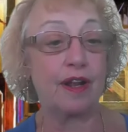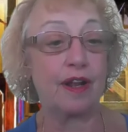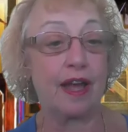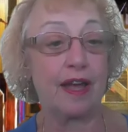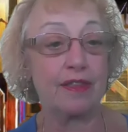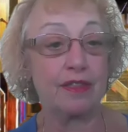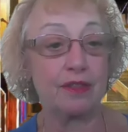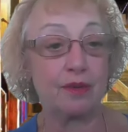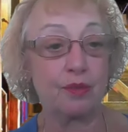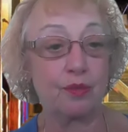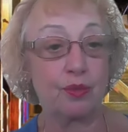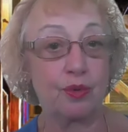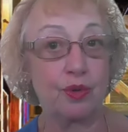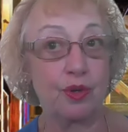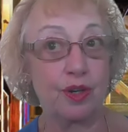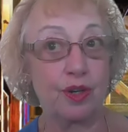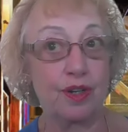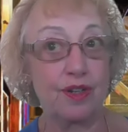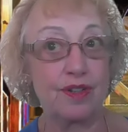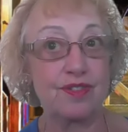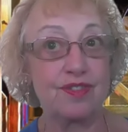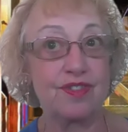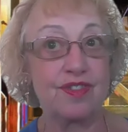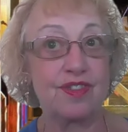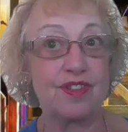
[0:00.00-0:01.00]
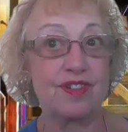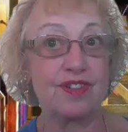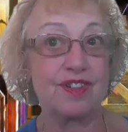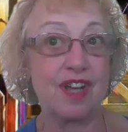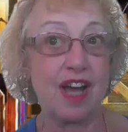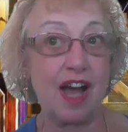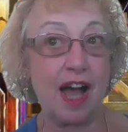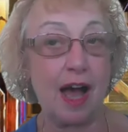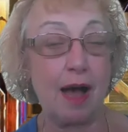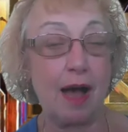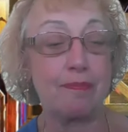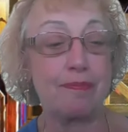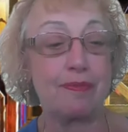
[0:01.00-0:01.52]
and the word is the
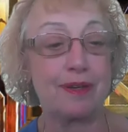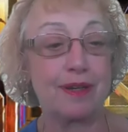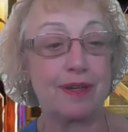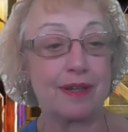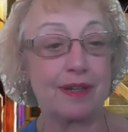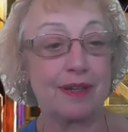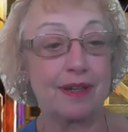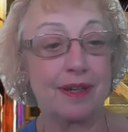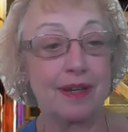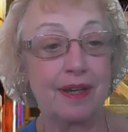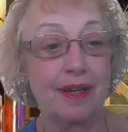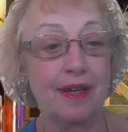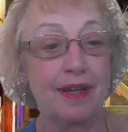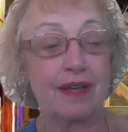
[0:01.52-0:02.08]
topic